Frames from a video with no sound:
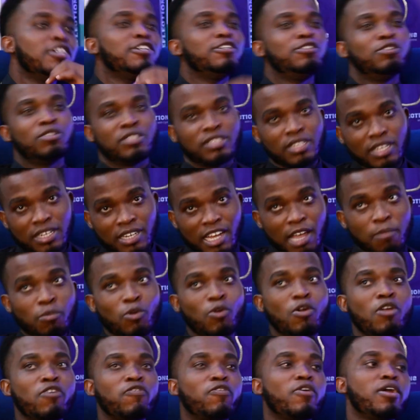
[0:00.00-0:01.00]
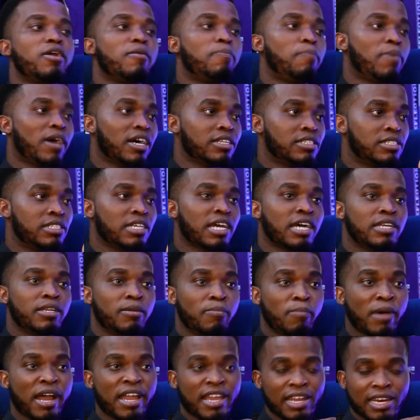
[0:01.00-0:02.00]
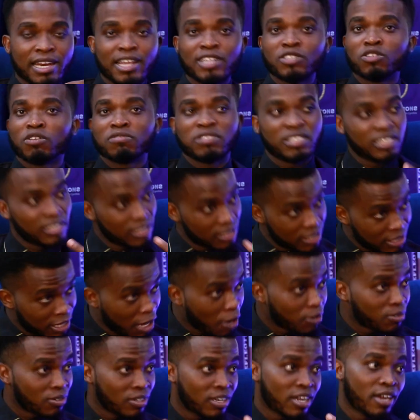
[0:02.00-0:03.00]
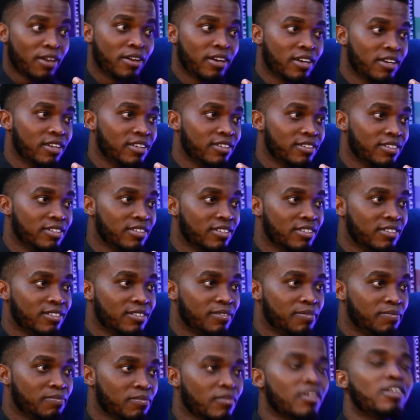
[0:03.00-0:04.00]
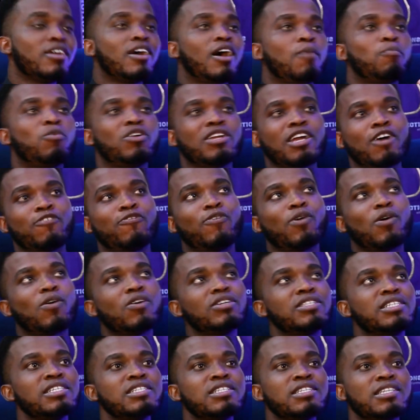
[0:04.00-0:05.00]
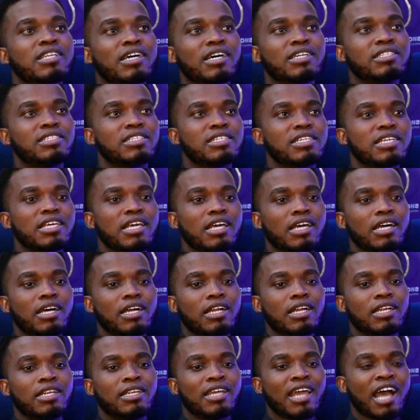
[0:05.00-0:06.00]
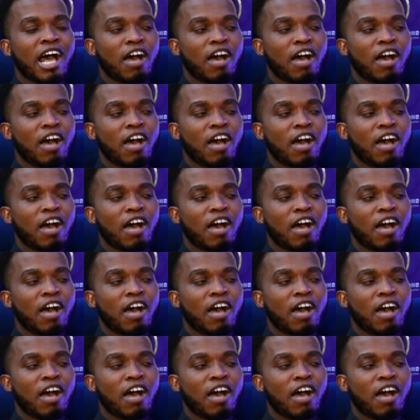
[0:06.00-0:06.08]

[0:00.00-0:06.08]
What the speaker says: You see them going for a party and they buy a list of 60,000 naira. But they have forgotten that they